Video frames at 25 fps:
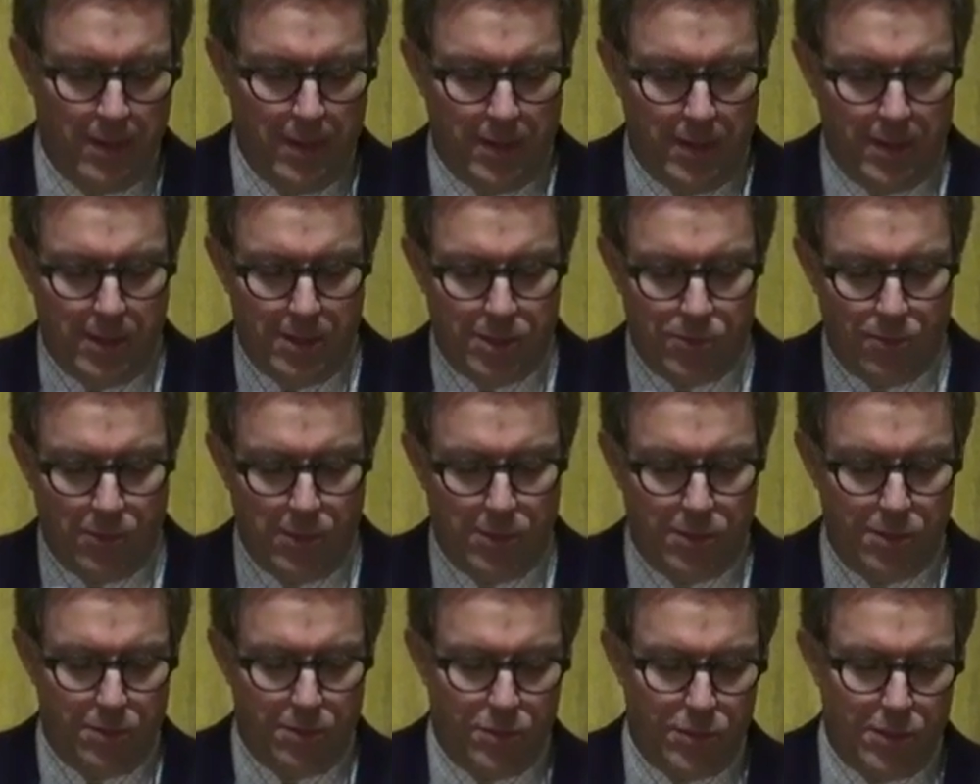His
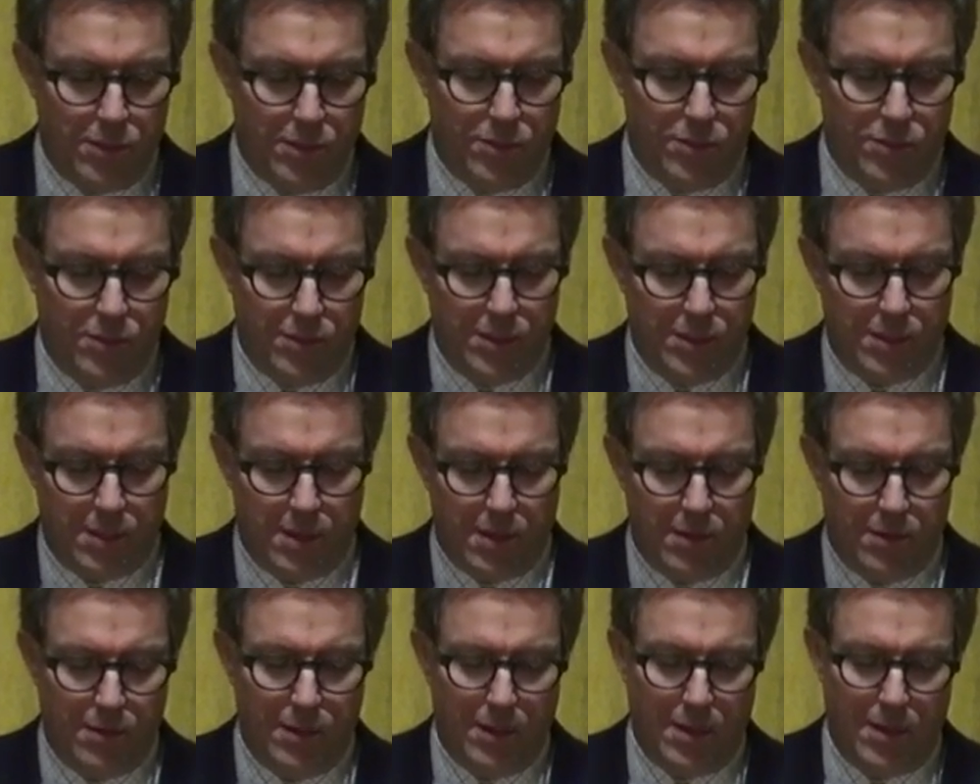research interests
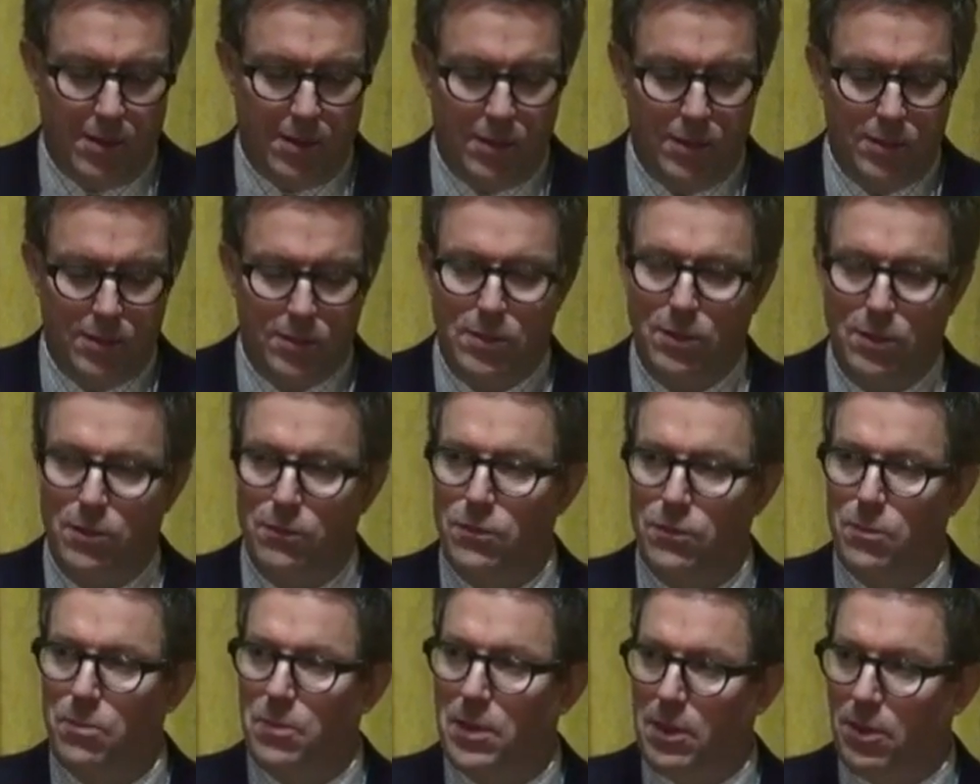are in the areas of
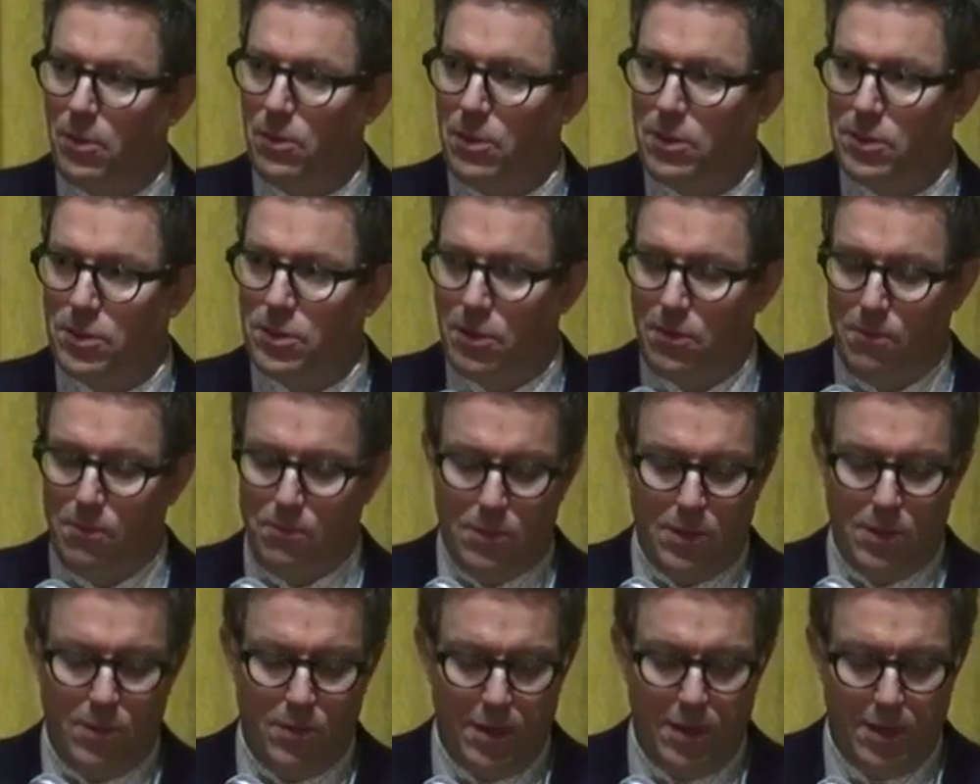ubiquitous
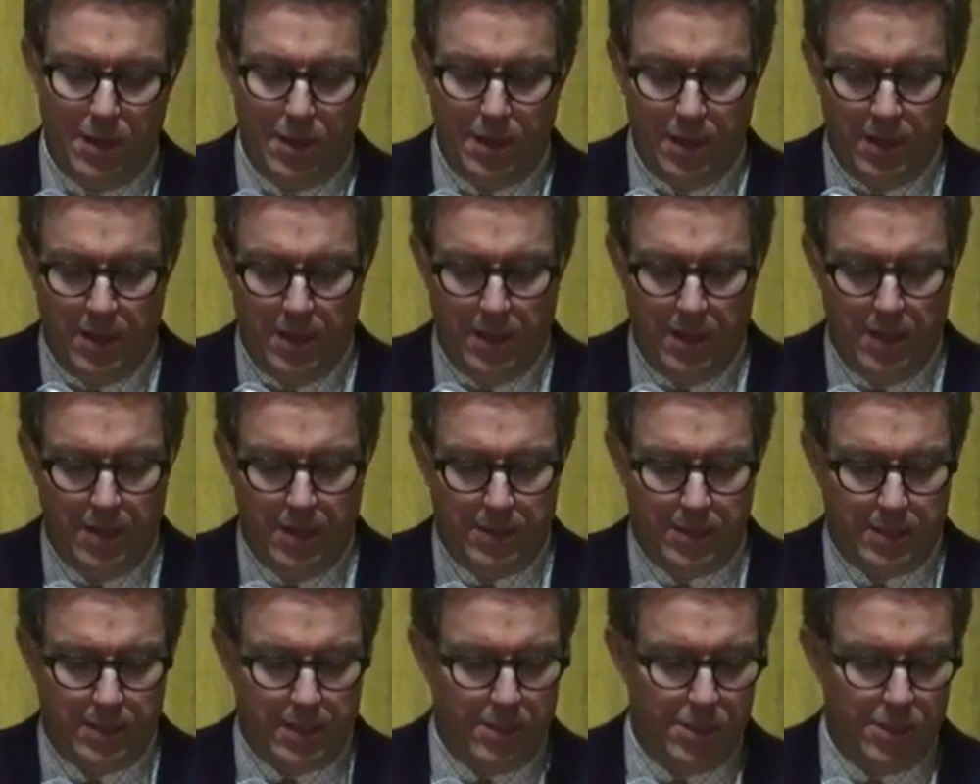computing,
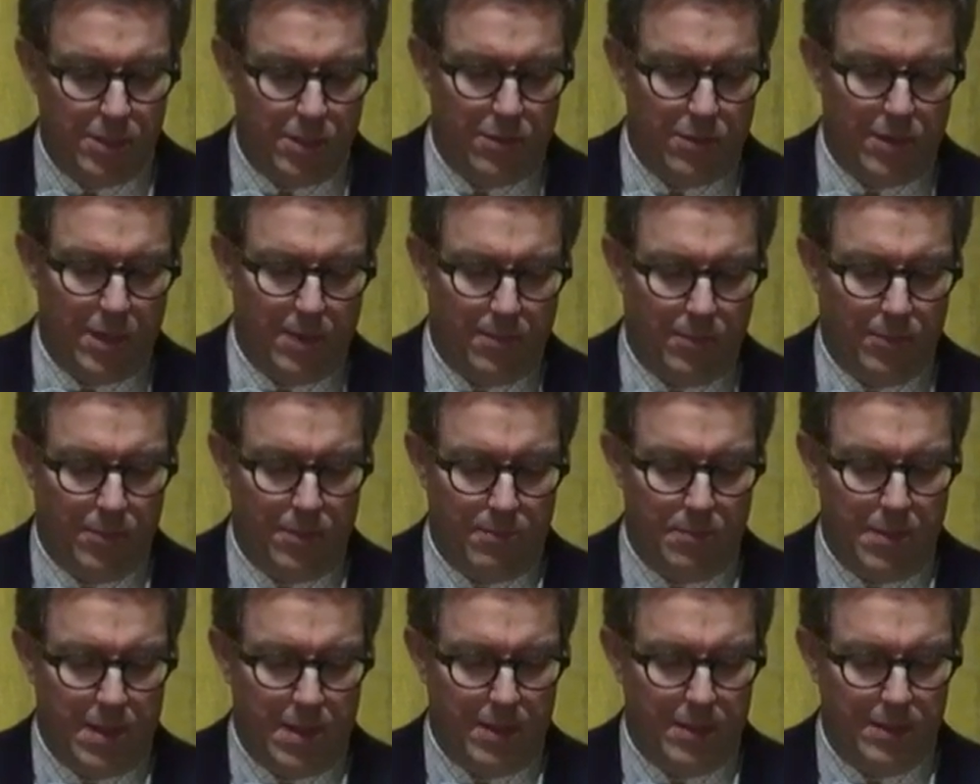sensor-enabled
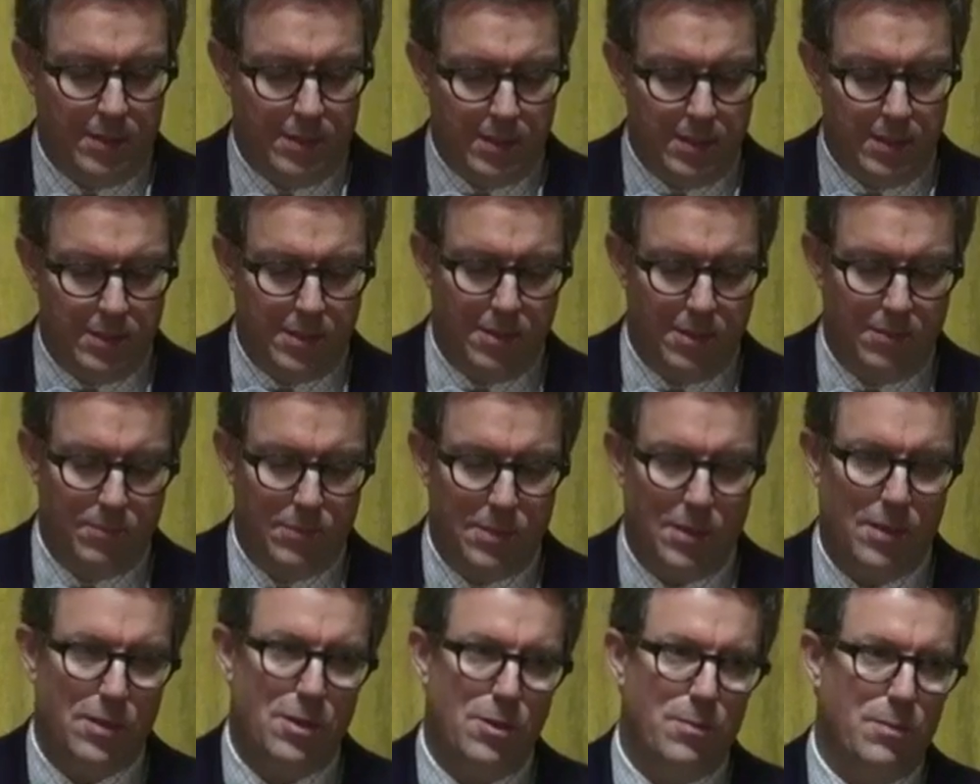embedded systems,
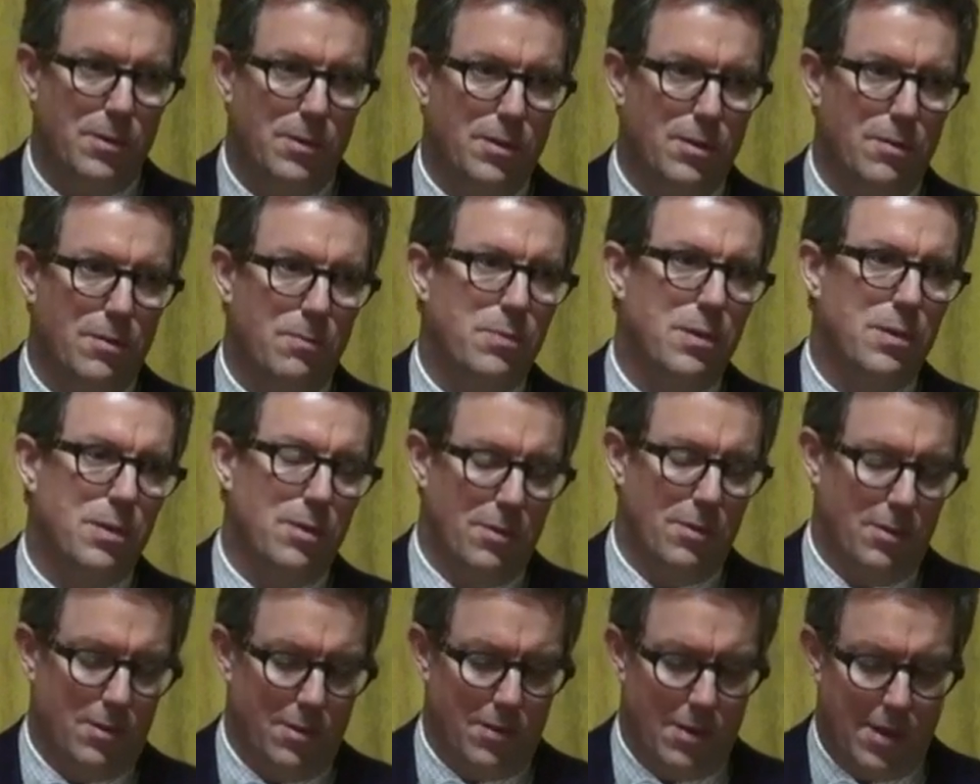and
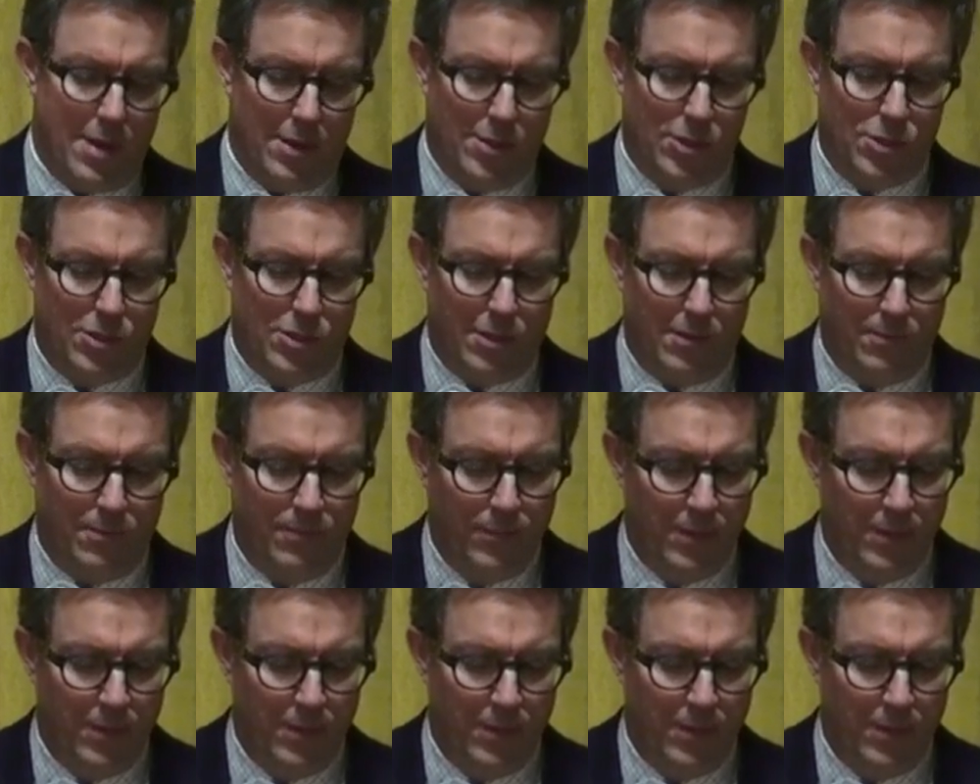human-computer interaction.